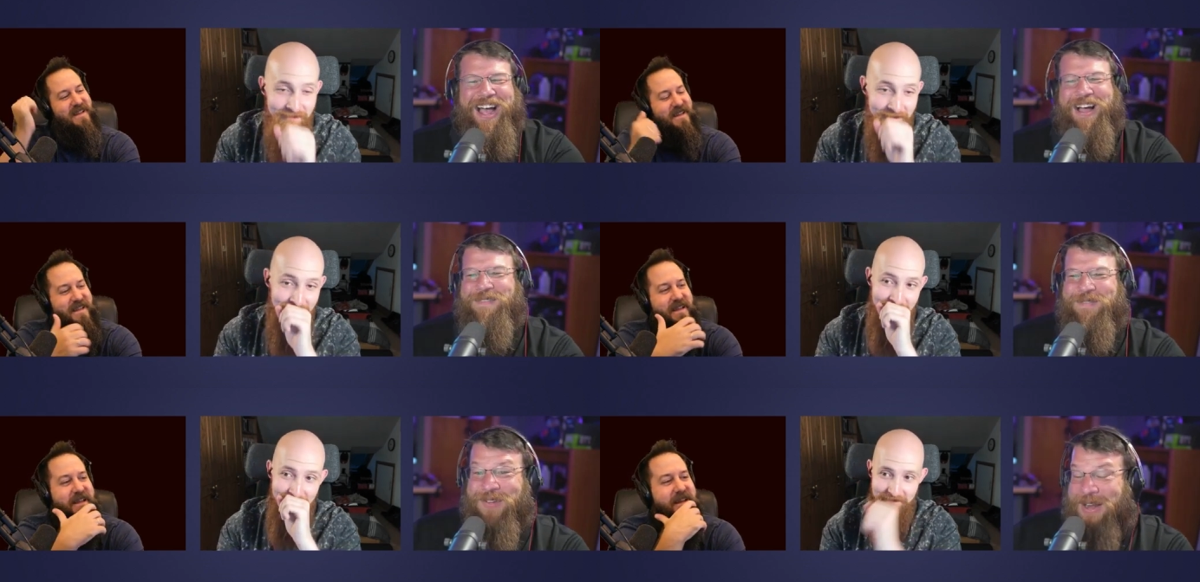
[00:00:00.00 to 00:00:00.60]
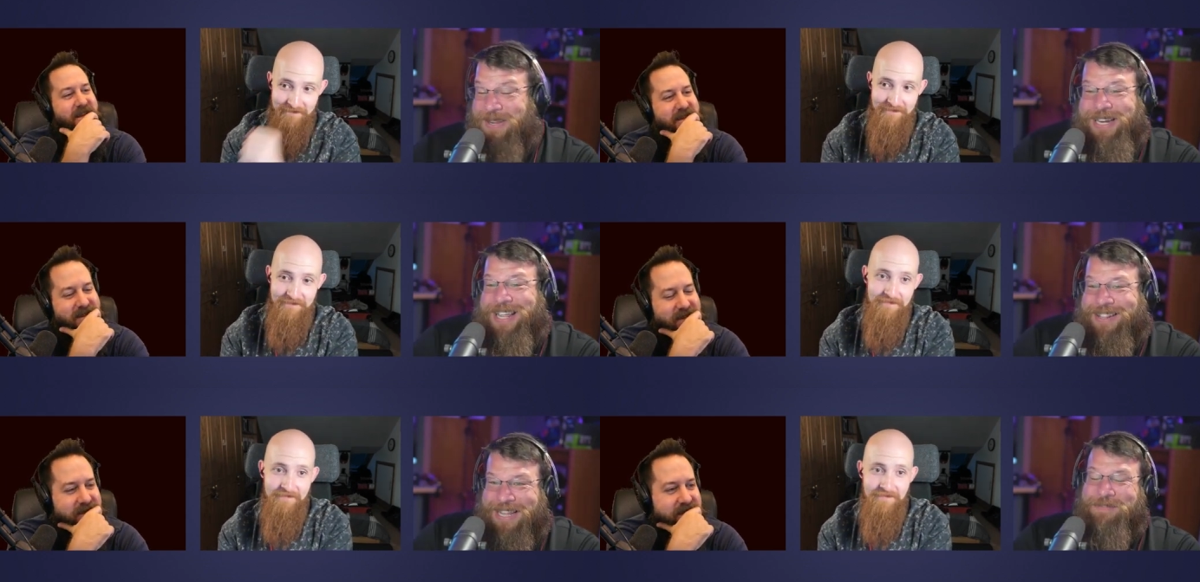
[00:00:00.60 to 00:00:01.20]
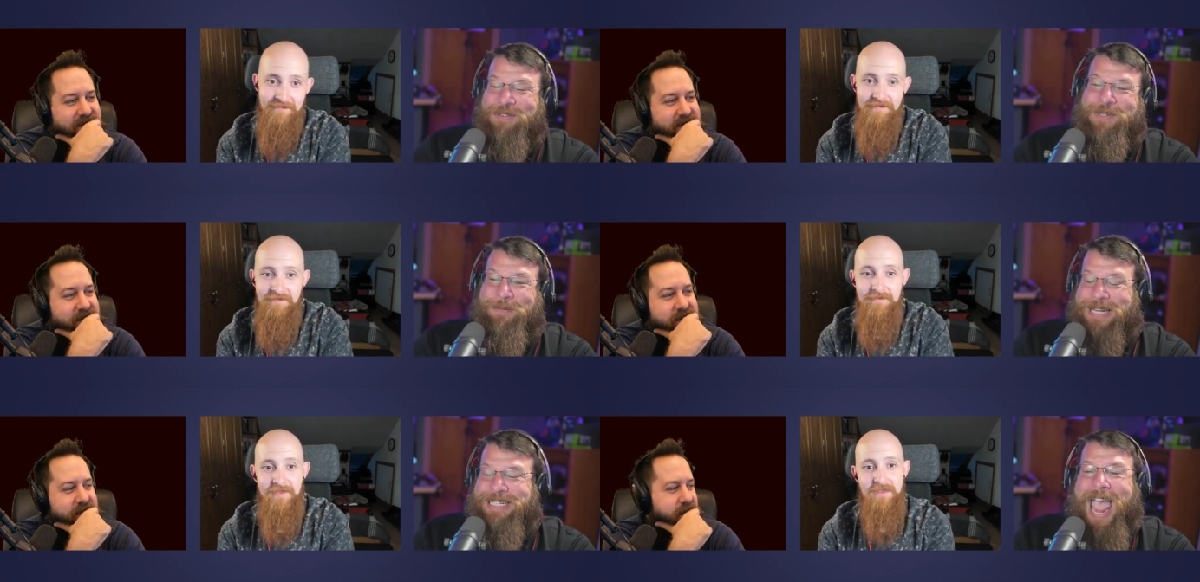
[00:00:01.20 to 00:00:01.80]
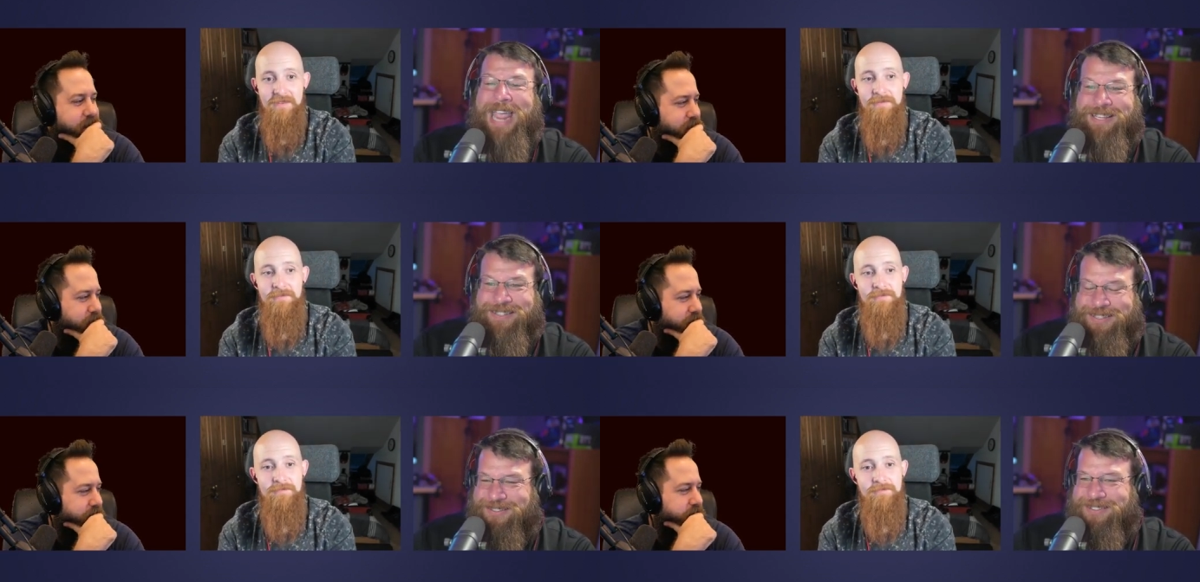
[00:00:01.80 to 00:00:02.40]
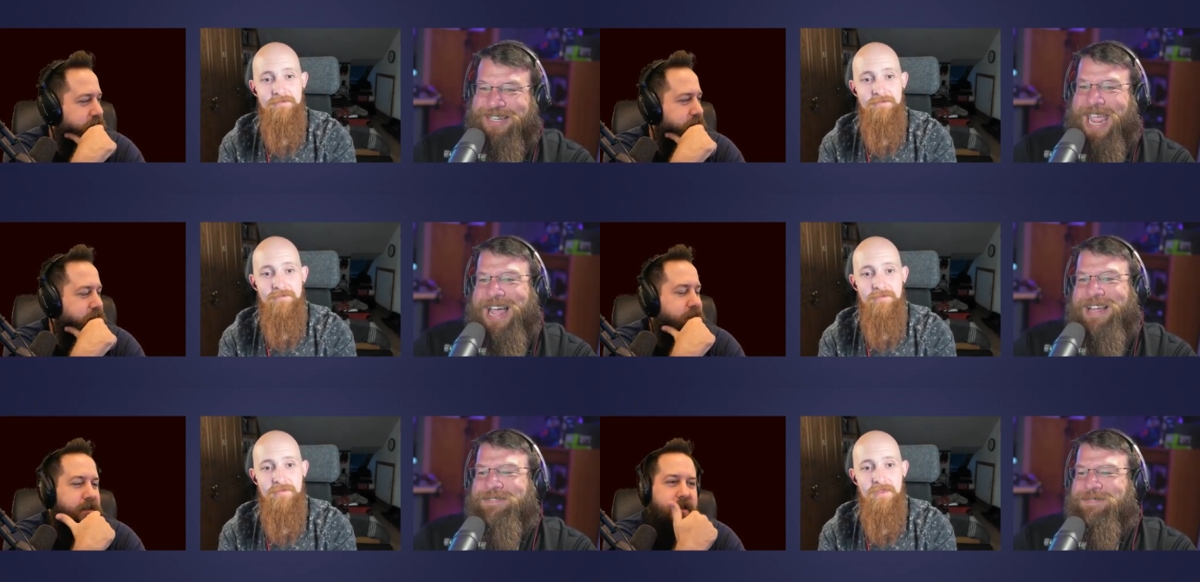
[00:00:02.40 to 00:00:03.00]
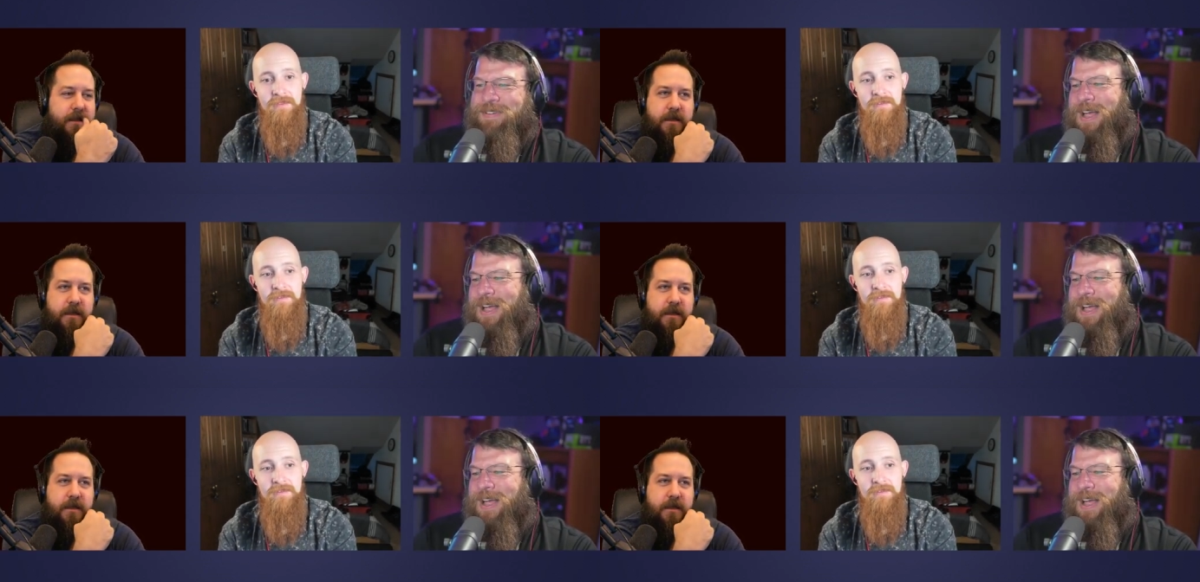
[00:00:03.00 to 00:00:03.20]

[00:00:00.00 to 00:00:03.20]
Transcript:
Speaker 1: Um, but I mean, like, spectacular to look at.